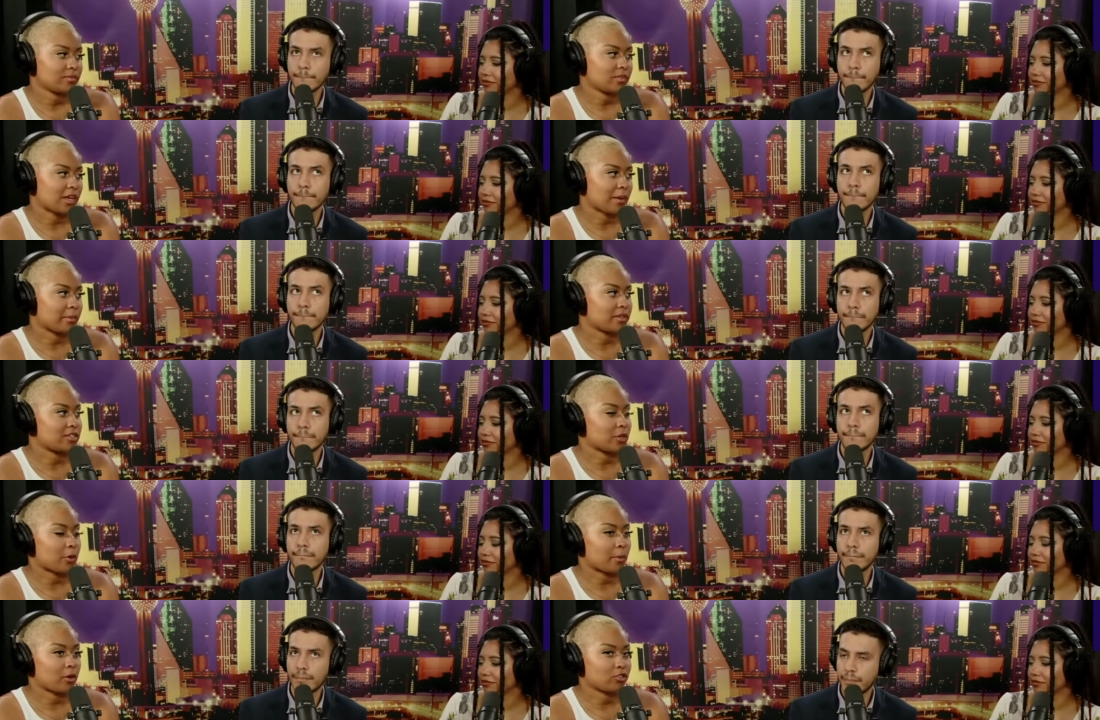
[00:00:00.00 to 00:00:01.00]
Speaker 1: not be
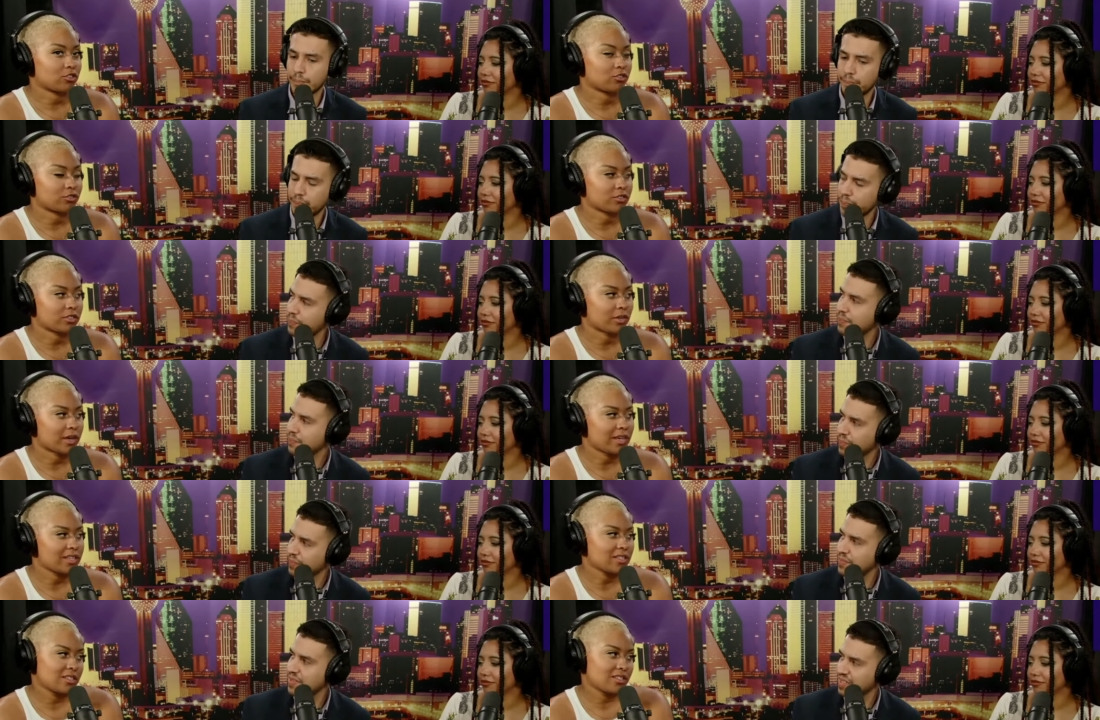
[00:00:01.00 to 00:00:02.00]
so emotional. So
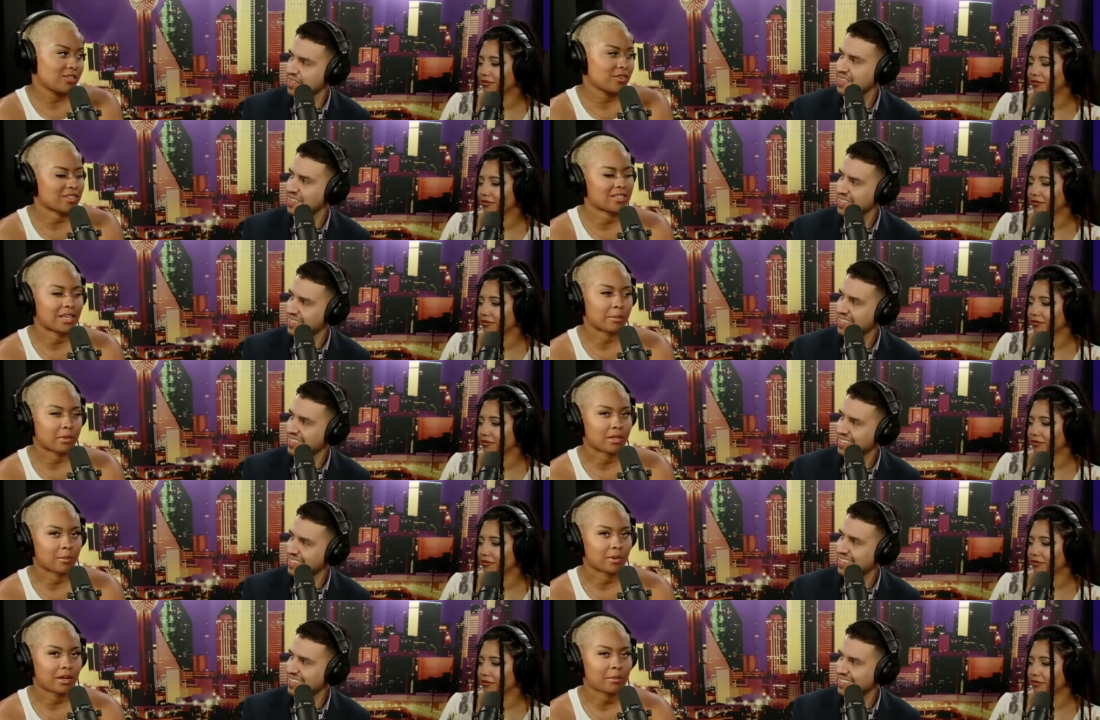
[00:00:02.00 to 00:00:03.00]
I guess you could say
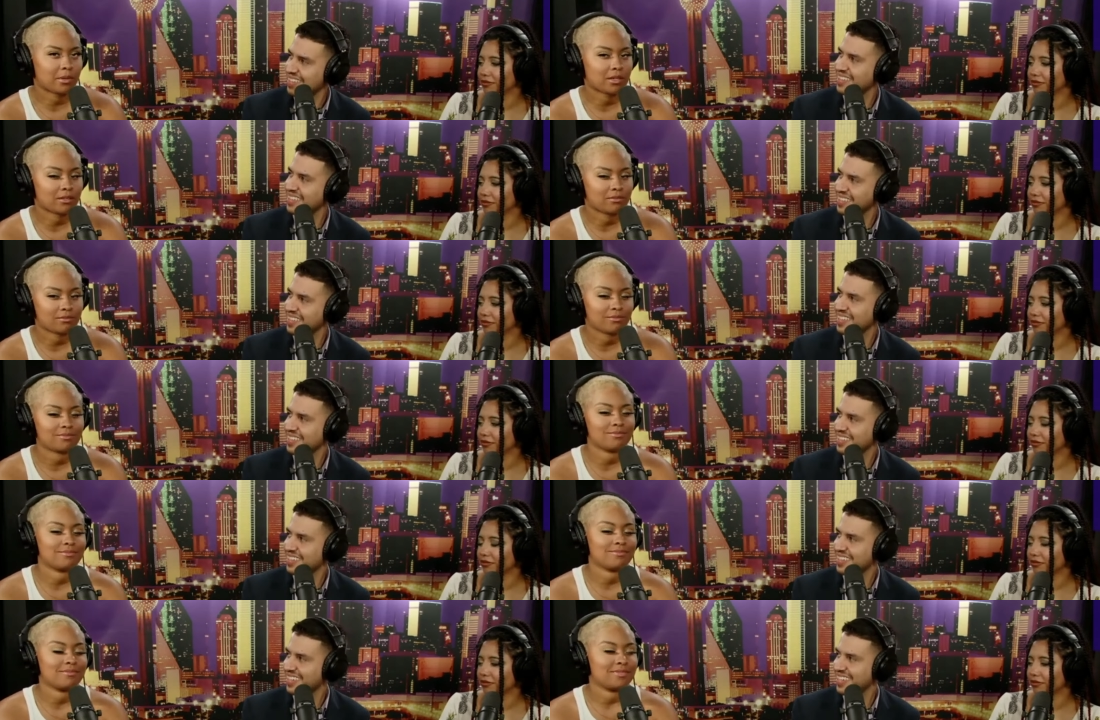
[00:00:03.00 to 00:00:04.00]
men, but I mean,
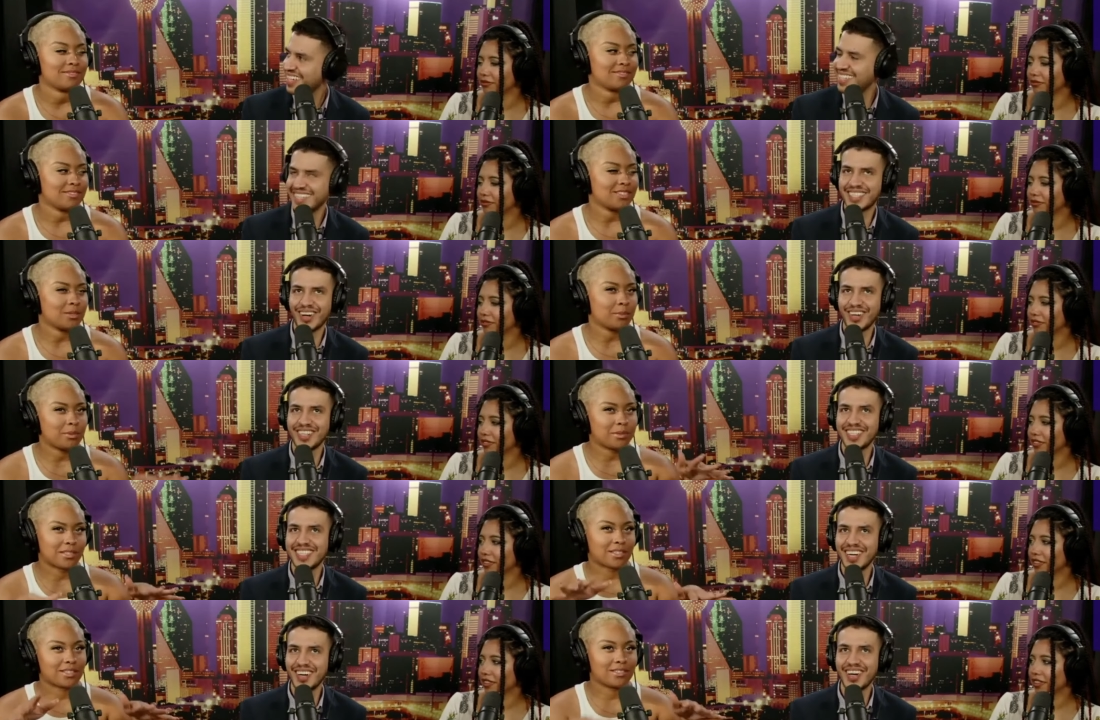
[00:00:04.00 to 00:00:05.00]
Speaker 2: it, it's hard
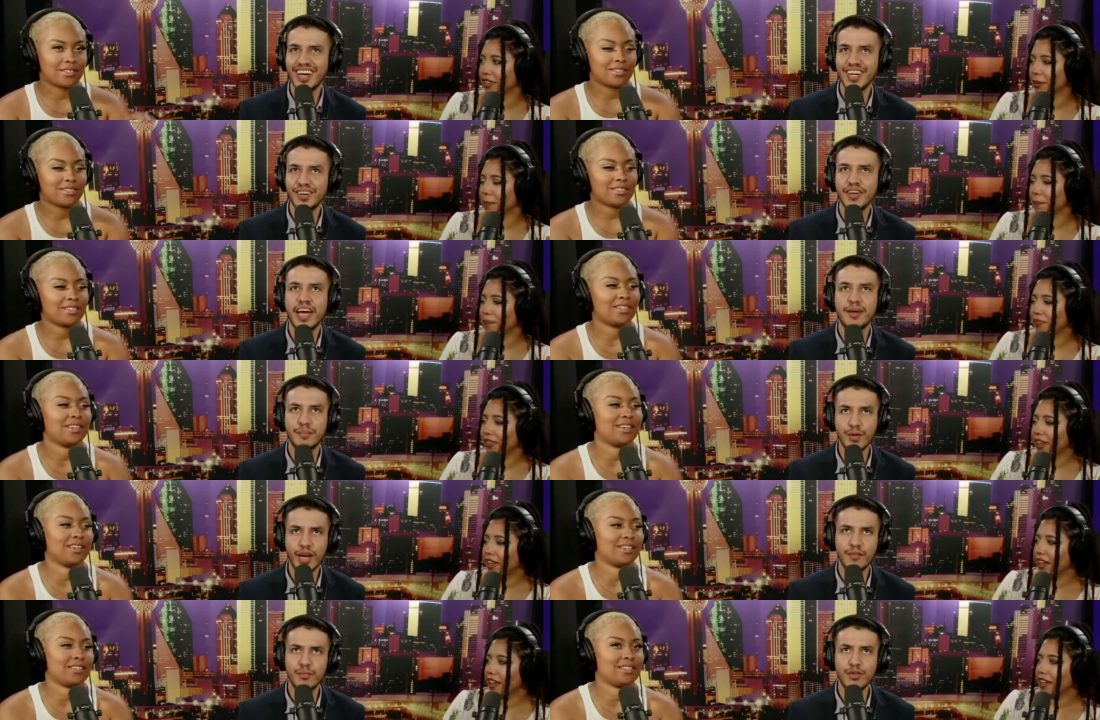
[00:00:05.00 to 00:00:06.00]
to I mean, tell. Kind of. Hey,
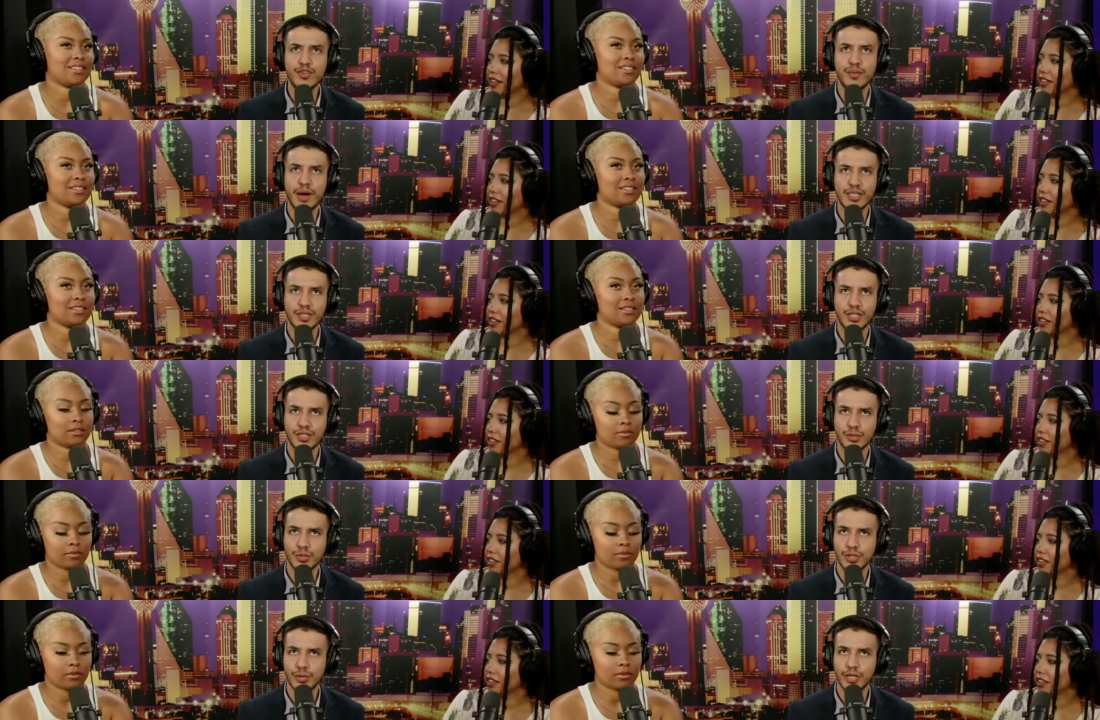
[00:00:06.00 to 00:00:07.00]
yeah. m- hey, move your mouse
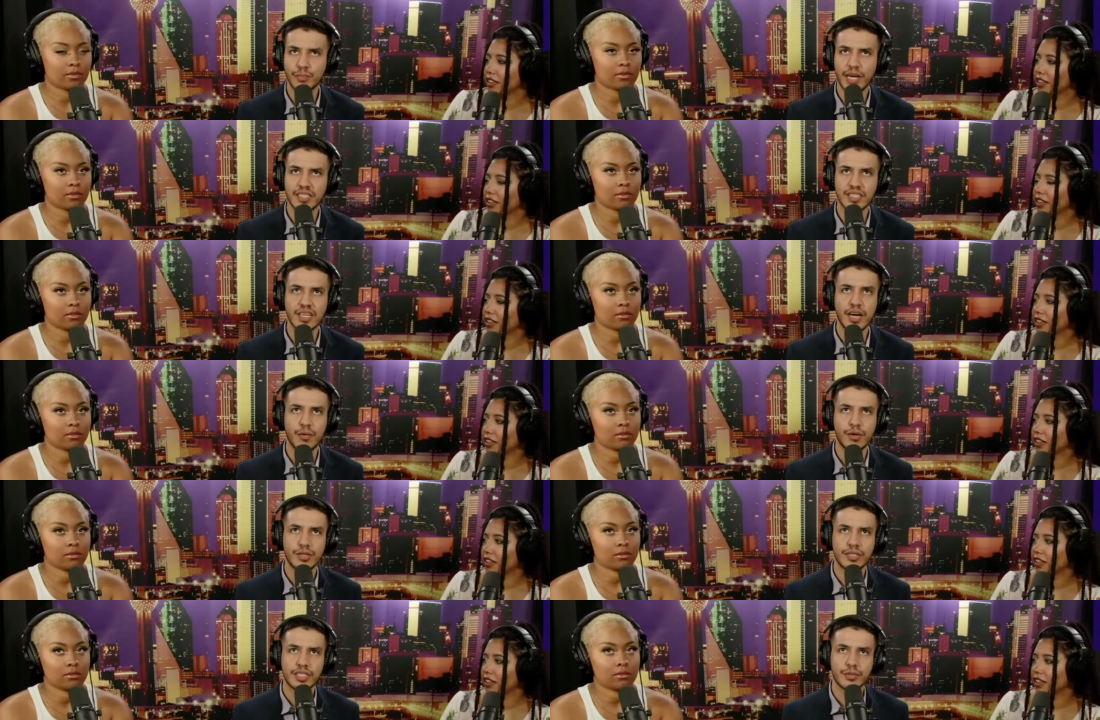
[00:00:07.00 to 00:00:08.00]
cursor really quick, Bassett. I
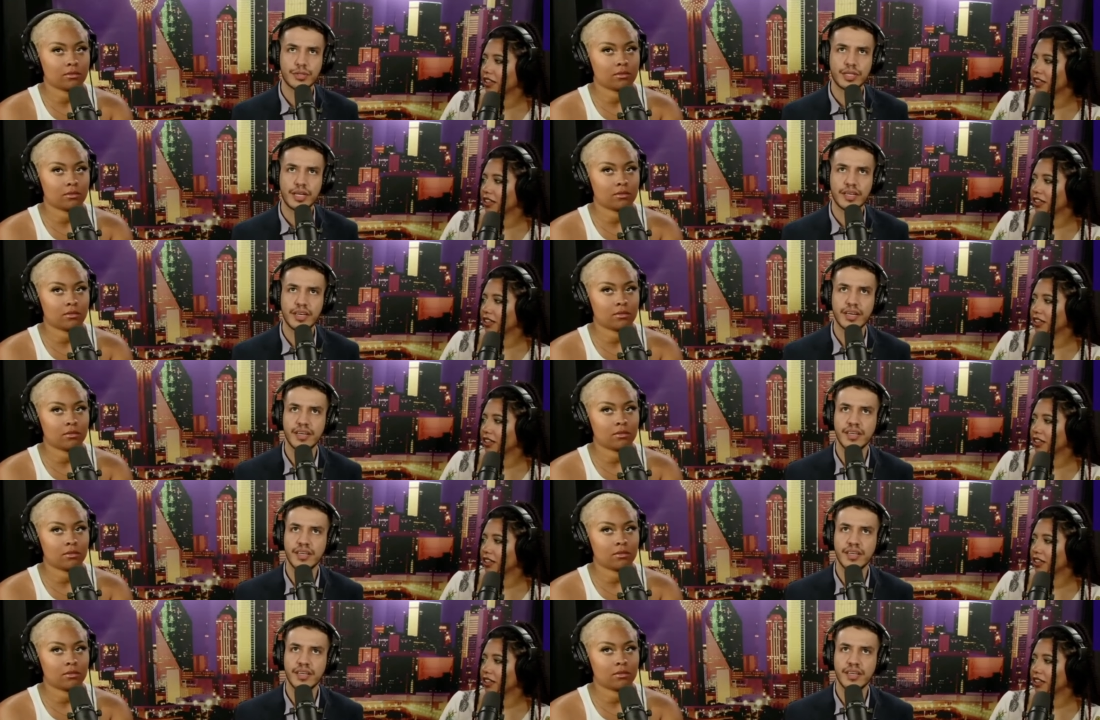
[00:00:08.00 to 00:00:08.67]
wanted to see what the yeah.